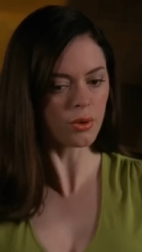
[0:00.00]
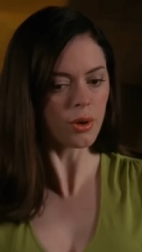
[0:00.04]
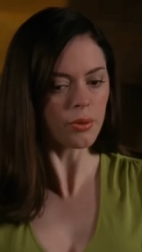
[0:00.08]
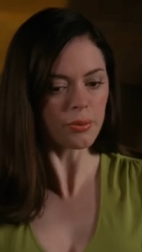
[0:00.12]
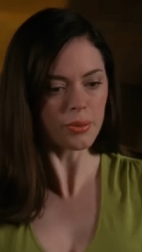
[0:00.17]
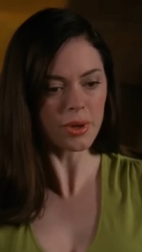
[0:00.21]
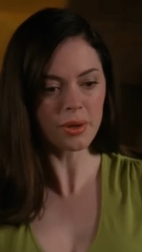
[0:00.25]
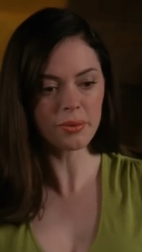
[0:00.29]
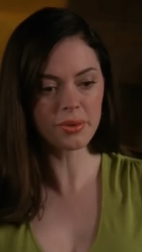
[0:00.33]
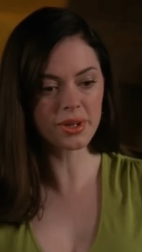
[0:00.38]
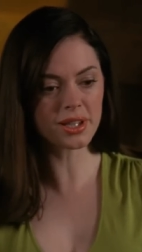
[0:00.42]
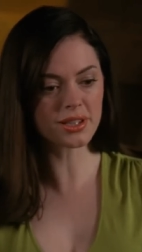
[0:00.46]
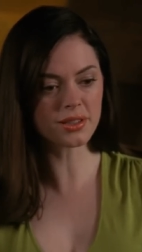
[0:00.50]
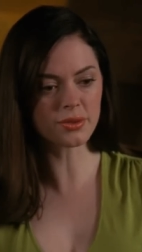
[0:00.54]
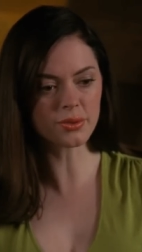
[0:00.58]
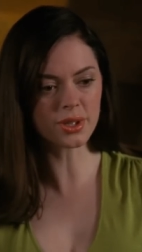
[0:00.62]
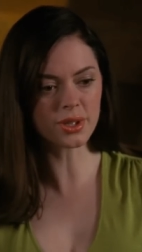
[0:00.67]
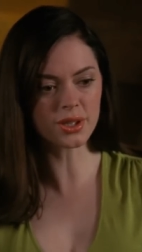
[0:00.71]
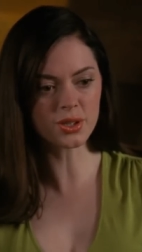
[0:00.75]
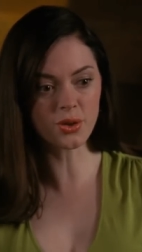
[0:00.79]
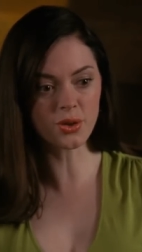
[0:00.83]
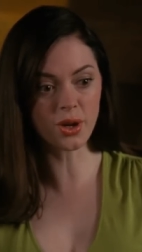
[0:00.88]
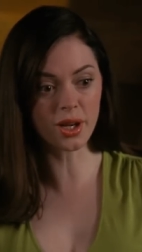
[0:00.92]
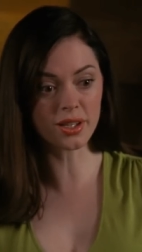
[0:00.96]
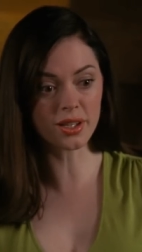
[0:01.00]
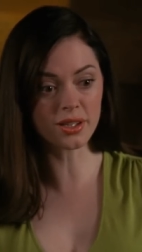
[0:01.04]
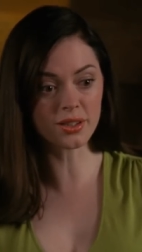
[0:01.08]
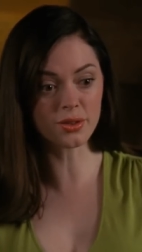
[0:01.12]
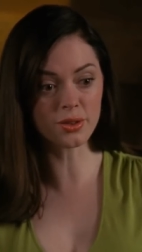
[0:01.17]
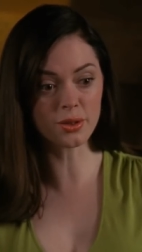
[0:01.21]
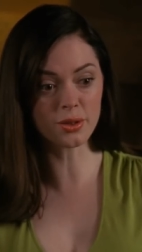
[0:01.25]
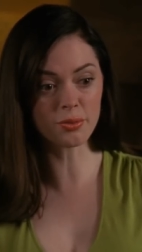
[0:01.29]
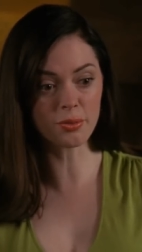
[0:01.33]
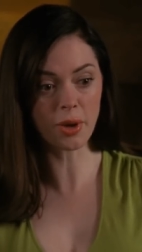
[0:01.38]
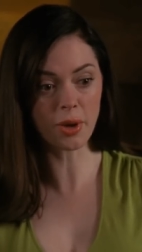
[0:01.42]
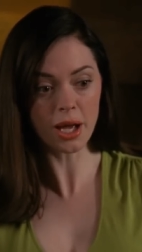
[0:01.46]
Well, maybe that's what he's trying to
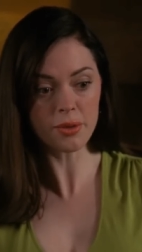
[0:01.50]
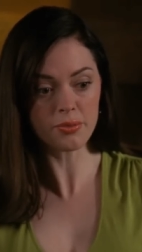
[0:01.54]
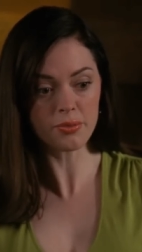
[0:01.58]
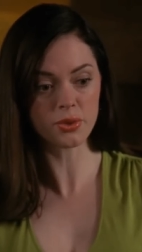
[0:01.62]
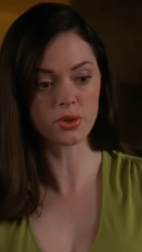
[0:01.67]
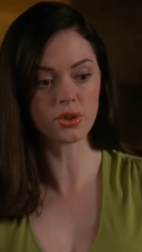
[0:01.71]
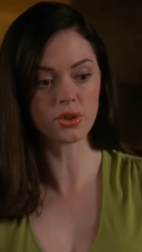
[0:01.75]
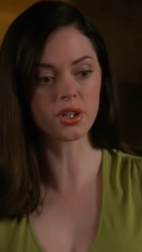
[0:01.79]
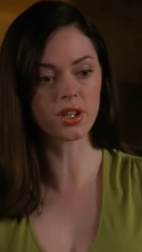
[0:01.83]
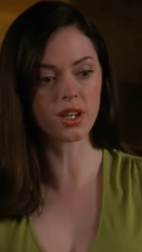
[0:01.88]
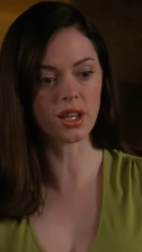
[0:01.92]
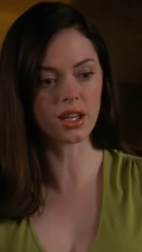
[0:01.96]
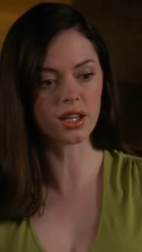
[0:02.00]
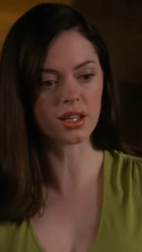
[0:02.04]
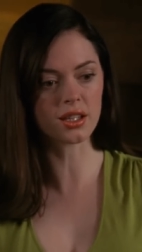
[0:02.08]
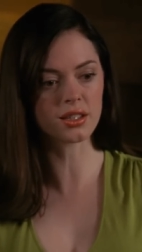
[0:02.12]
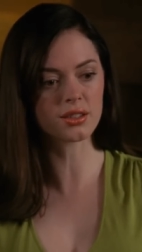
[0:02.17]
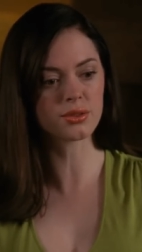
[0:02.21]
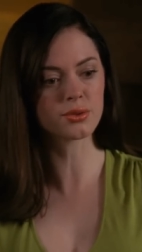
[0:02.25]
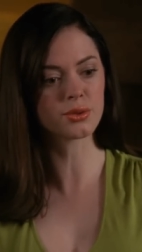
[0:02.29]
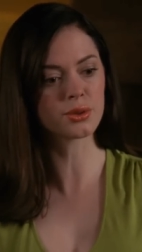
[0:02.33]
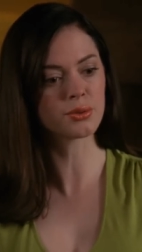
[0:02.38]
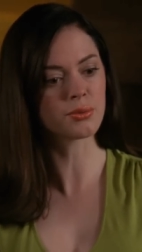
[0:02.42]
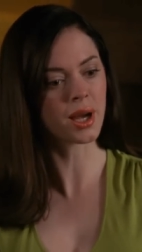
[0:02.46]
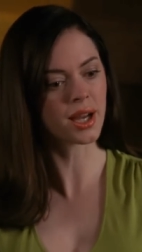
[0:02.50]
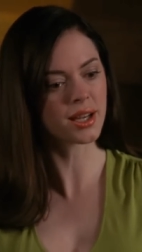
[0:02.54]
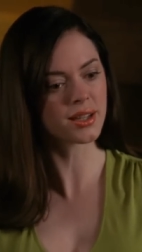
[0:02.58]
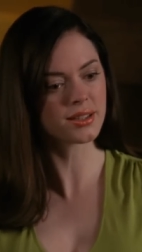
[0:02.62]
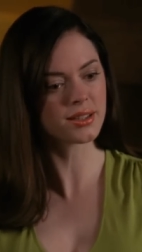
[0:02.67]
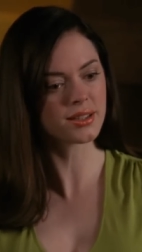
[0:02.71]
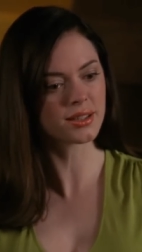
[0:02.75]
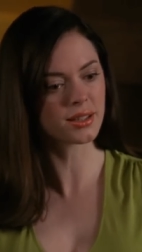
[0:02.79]
do to Piper, get into her mind